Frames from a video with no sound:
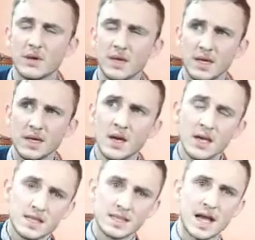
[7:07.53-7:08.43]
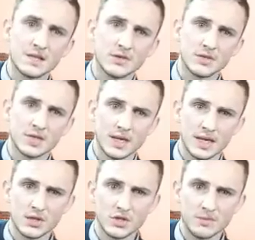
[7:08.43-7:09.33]
He stands on
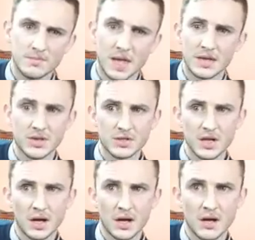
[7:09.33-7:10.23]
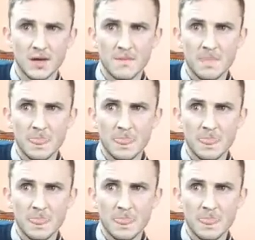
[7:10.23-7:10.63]
stage and does a